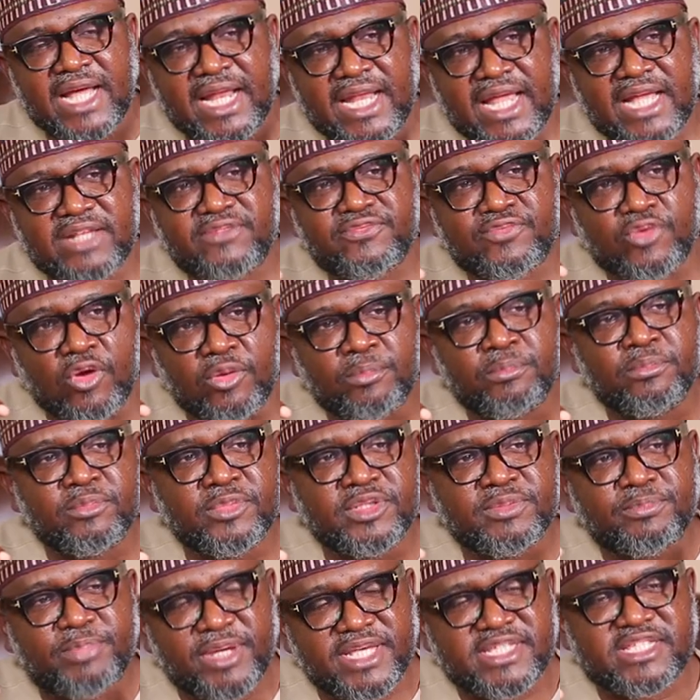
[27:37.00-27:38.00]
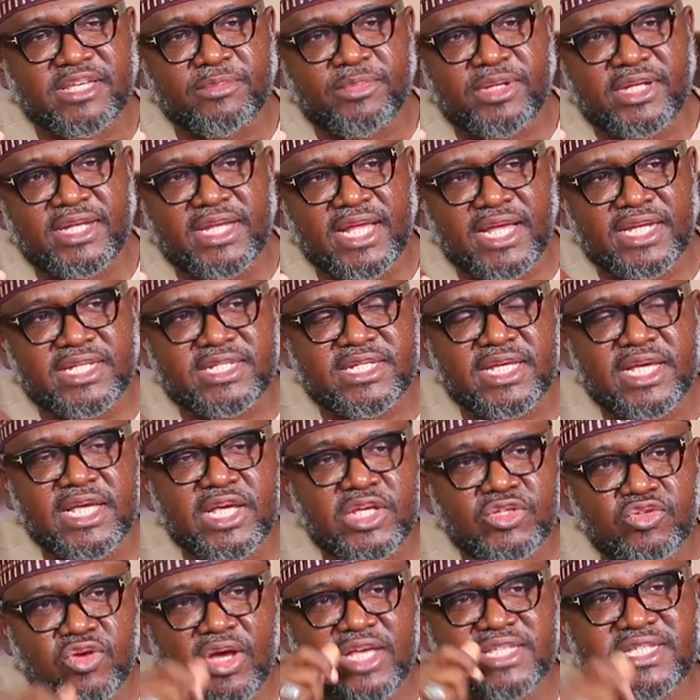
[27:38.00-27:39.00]
alert from PaySabil that
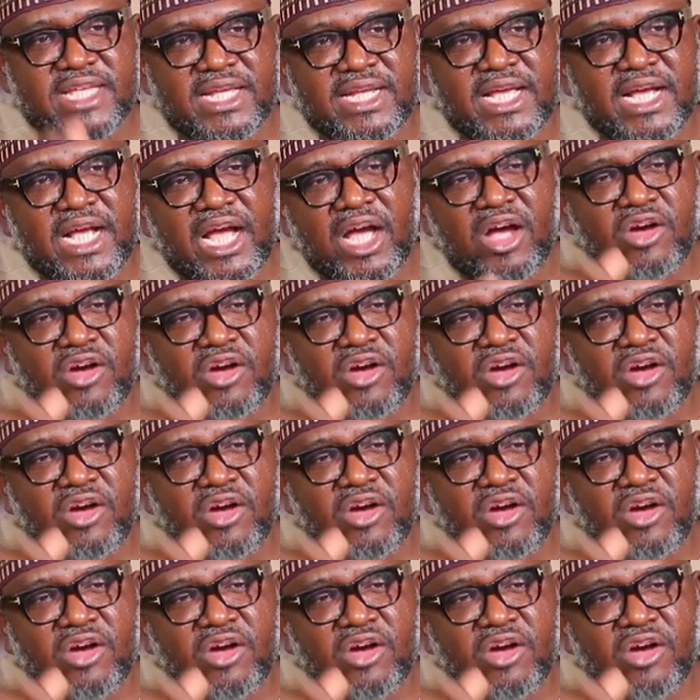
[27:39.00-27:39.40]
your Sadaqah